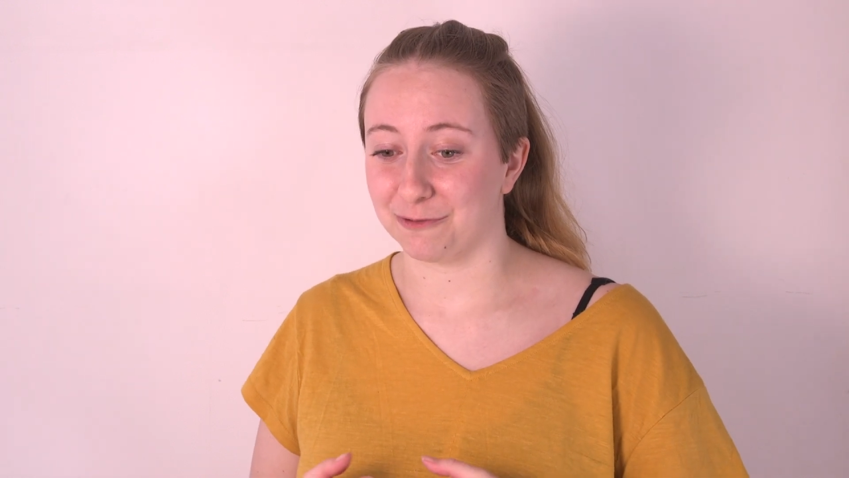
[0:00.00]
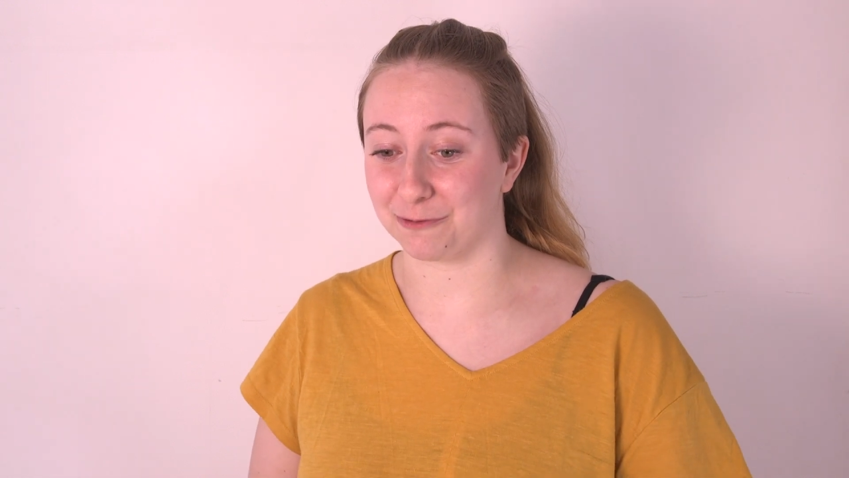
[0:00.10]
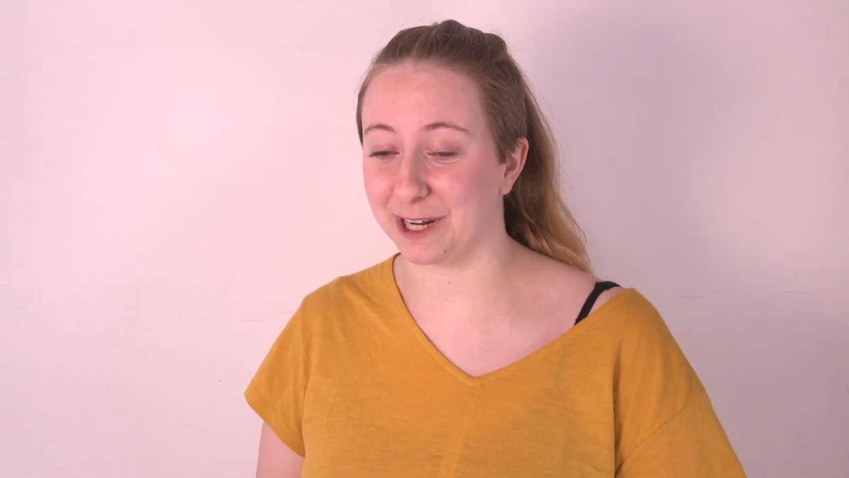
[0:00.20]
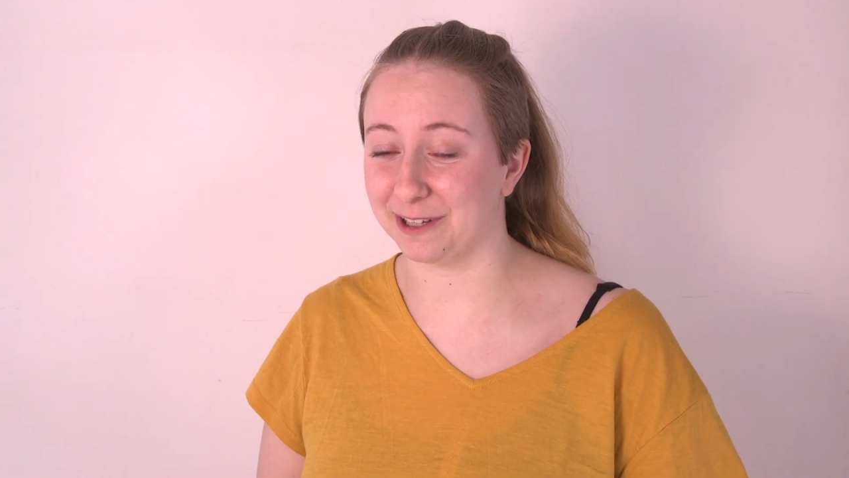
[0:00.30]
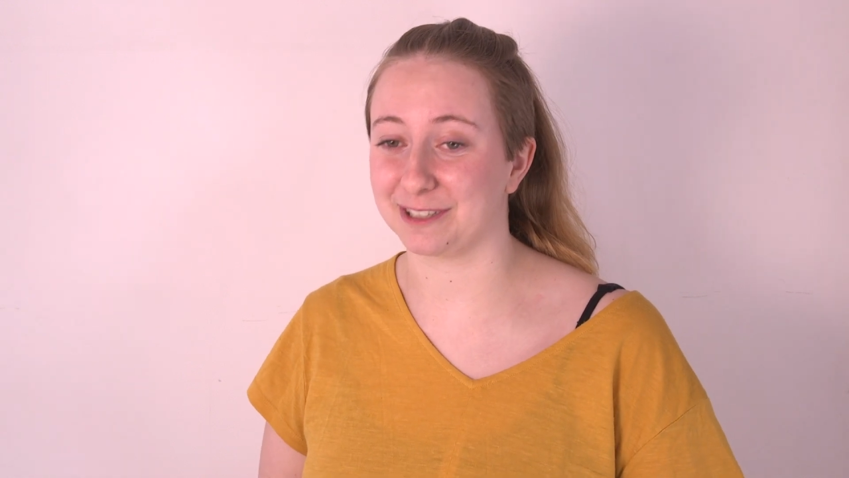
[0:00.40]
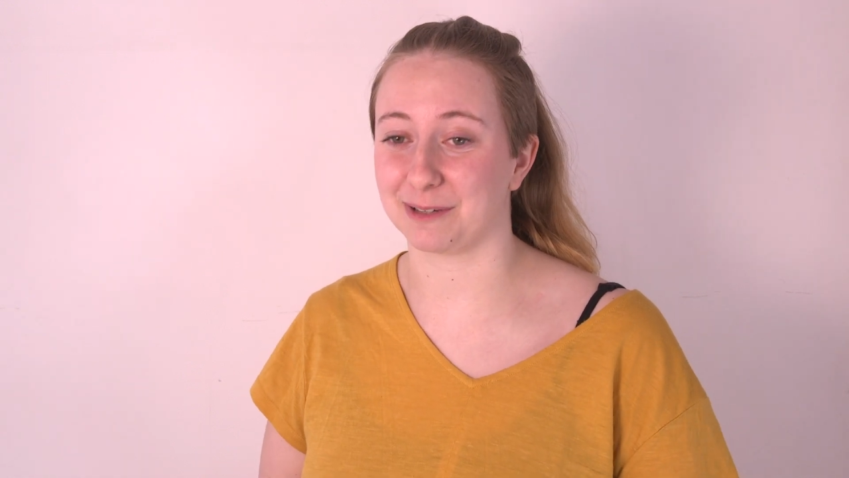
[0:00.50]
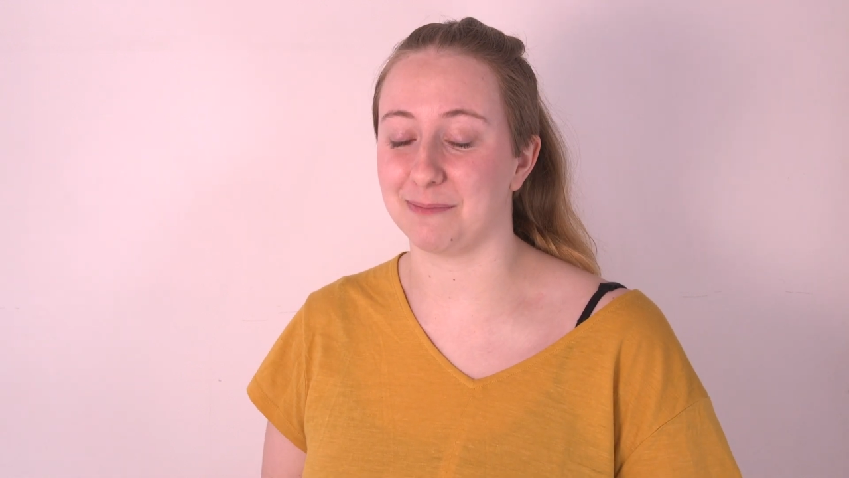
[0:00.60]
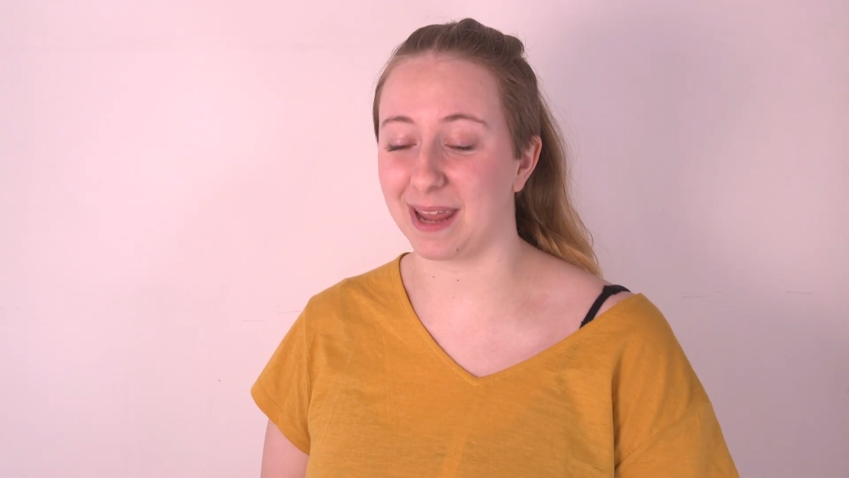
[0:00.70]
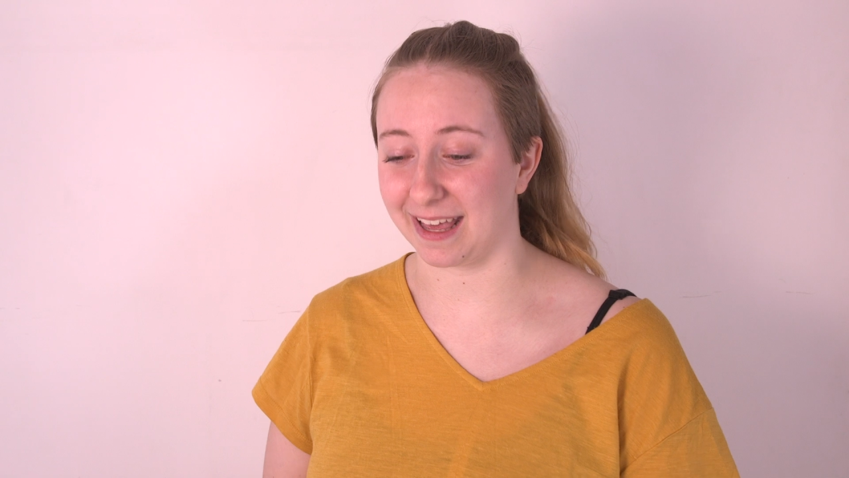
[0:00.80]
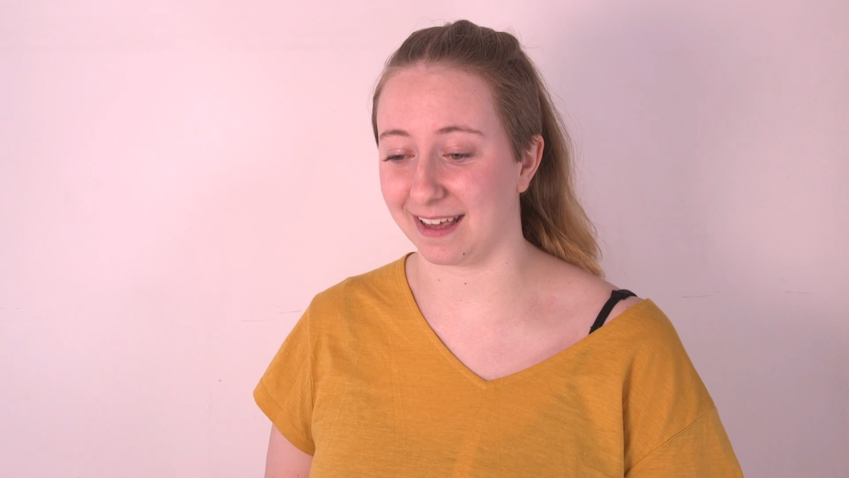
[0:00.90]
real to
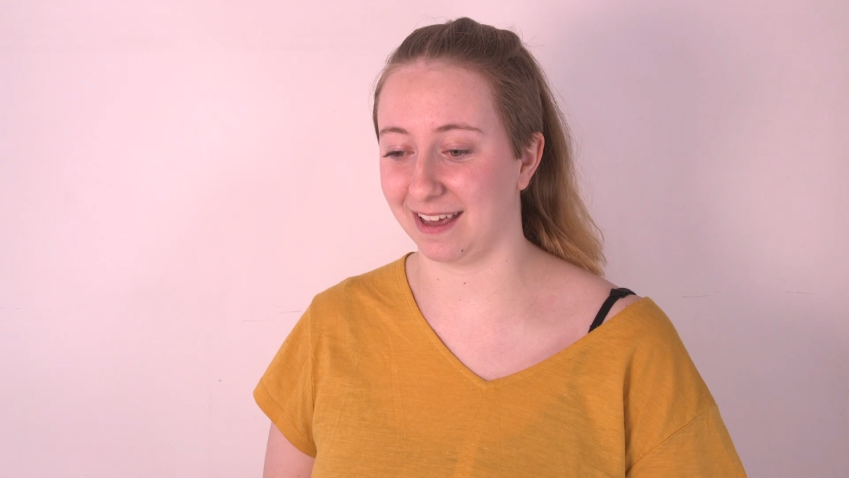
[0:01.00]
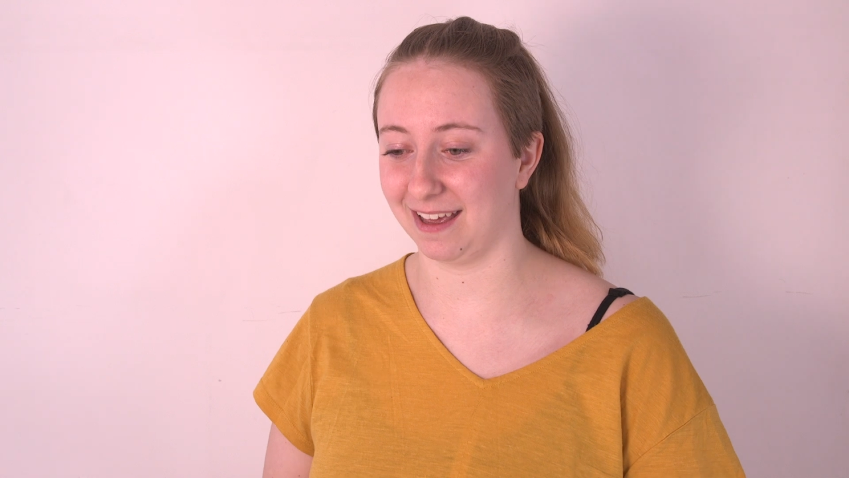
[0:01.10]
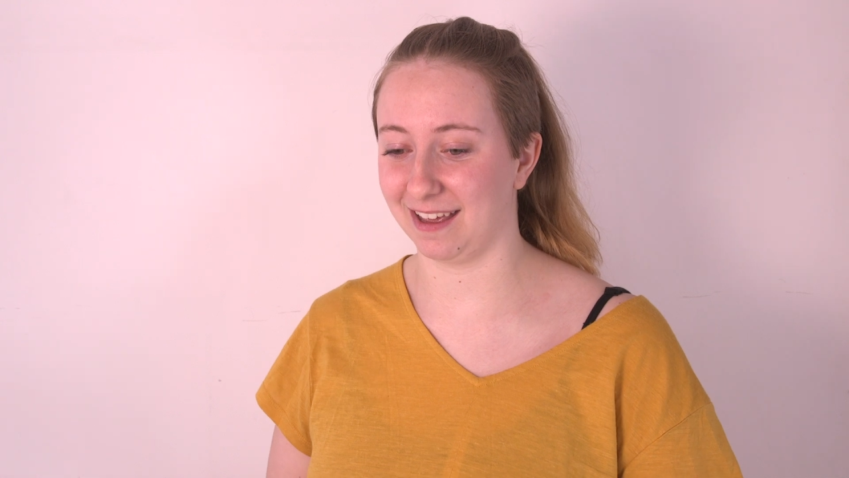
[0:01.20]
me.